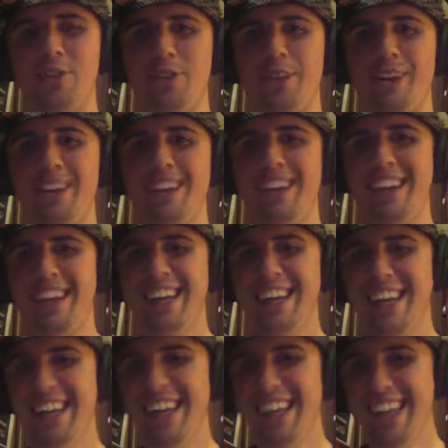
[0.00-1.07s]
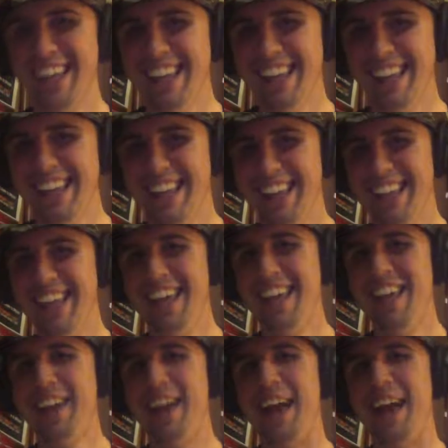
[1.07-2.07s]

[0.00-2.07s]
go again. There you go again.